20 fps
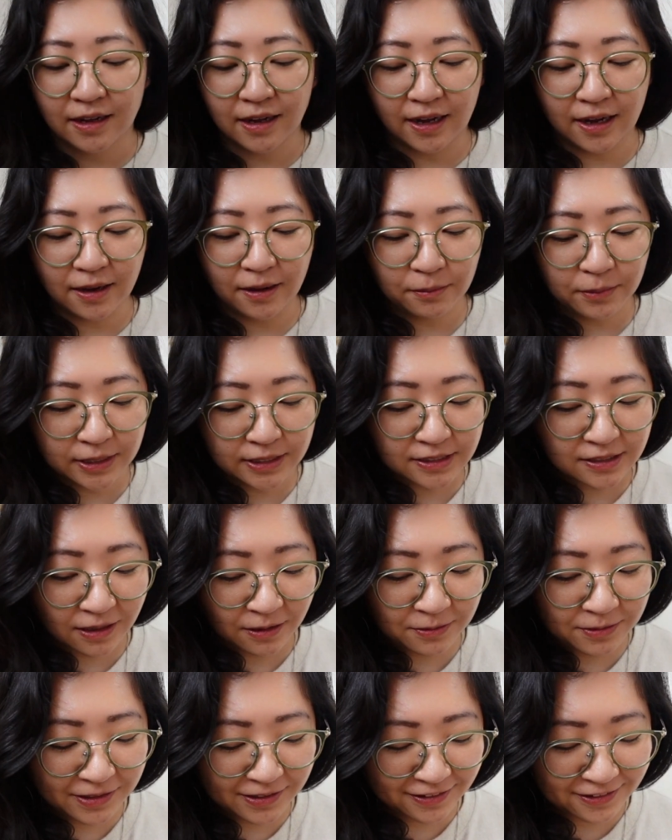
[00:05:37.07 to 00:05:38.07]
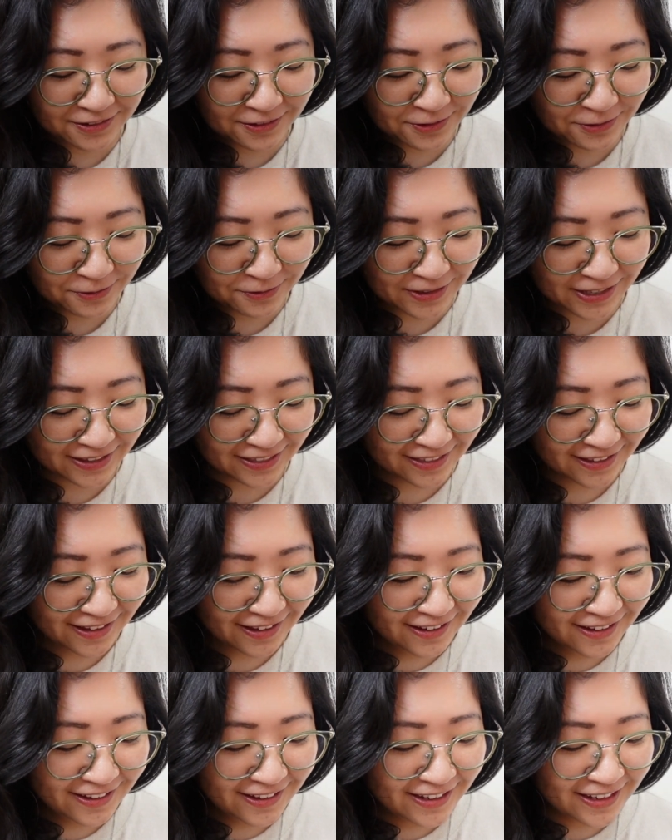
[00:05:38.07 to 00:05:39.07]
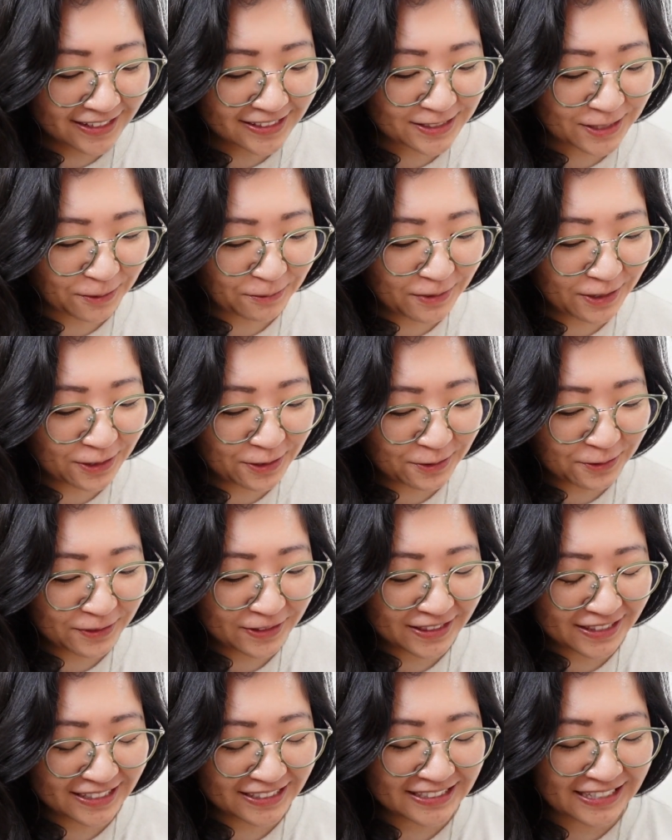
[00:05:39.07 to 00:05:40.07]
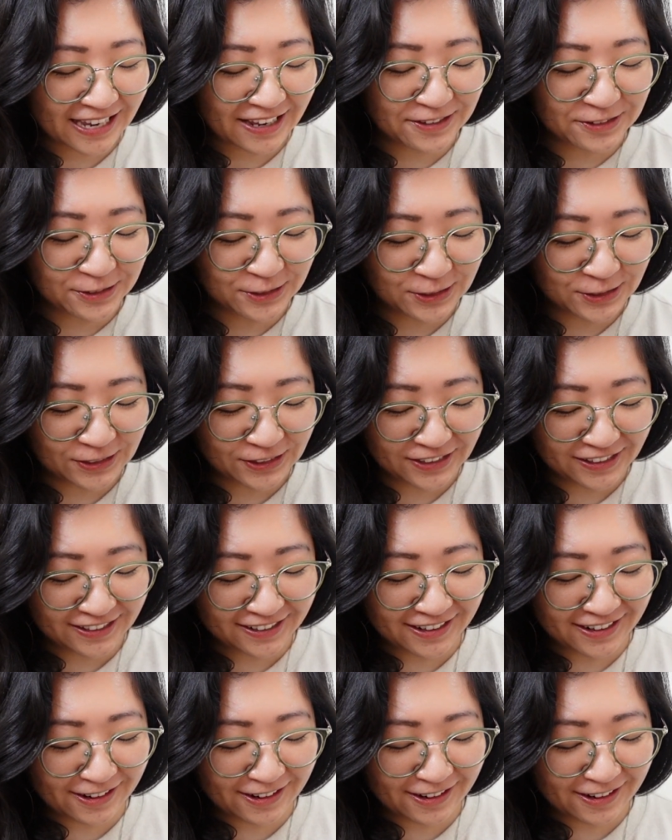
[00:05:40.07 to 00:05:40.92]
It's coming through with this energy,